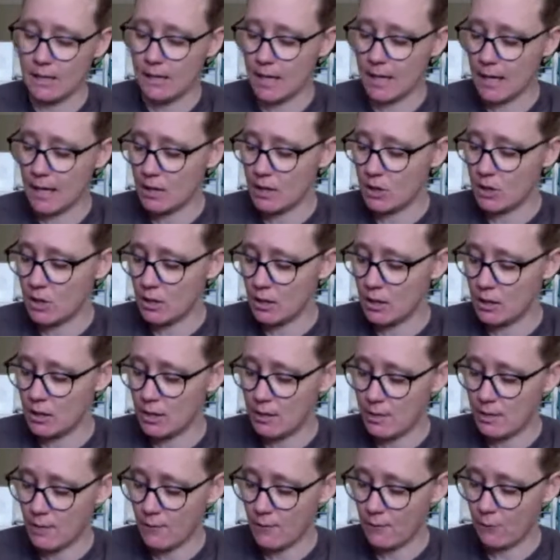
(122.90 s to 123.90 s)

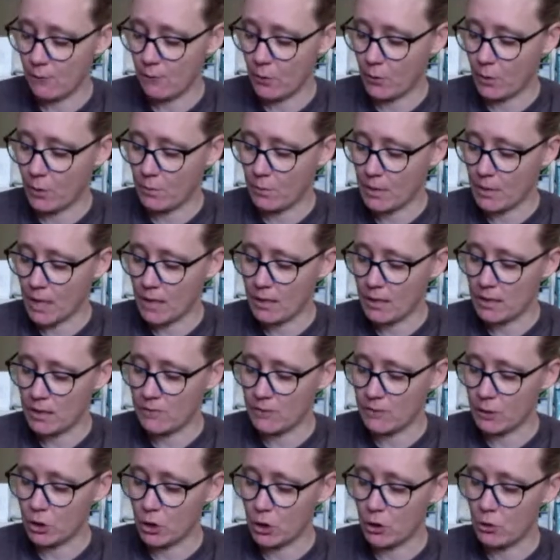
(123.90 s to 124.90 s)
ages 4+
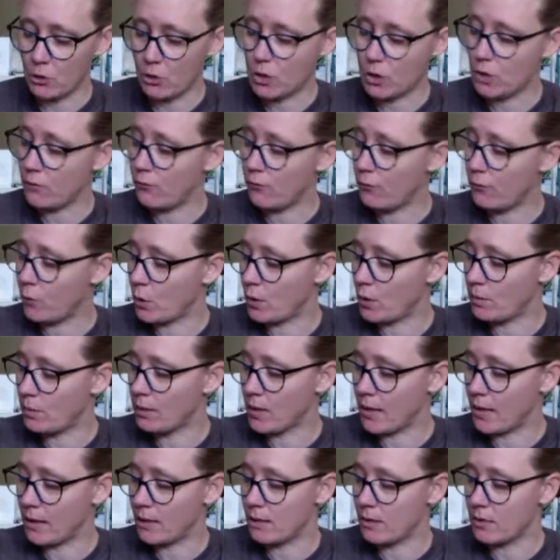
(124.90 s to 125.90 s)
for 2 to 4
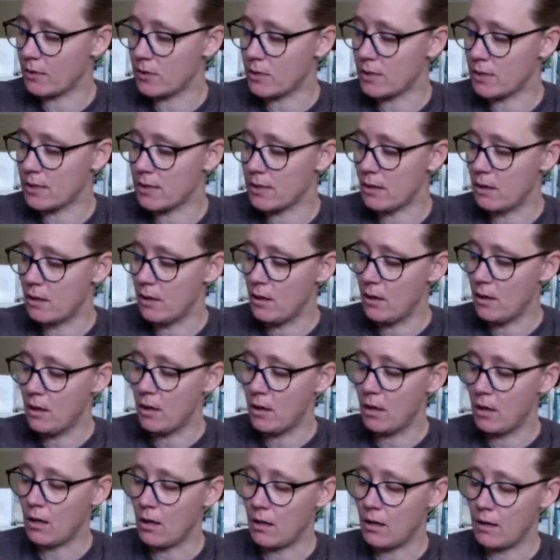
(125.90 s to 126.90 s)
players.
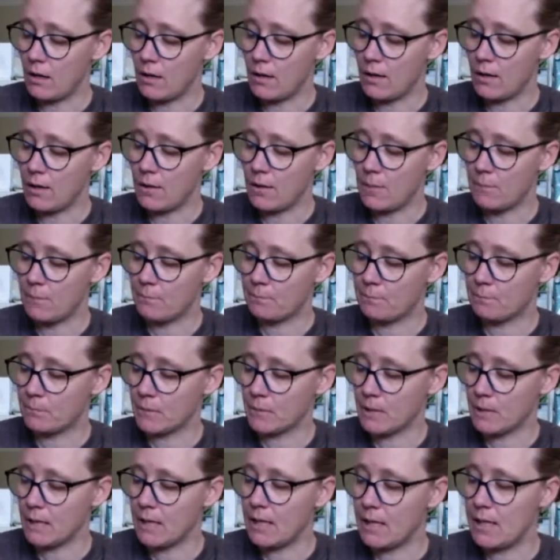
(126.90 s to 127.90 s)

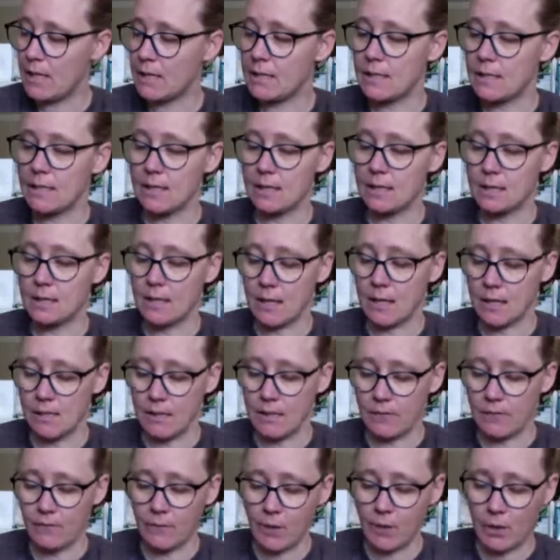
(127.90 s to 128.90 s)
It does
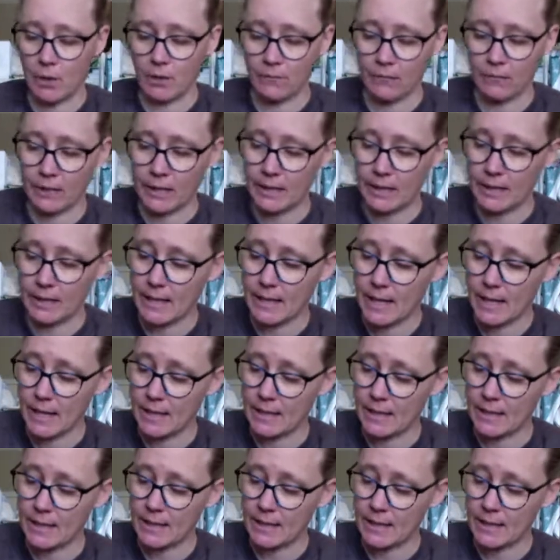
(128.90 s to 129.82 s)
involve kinetic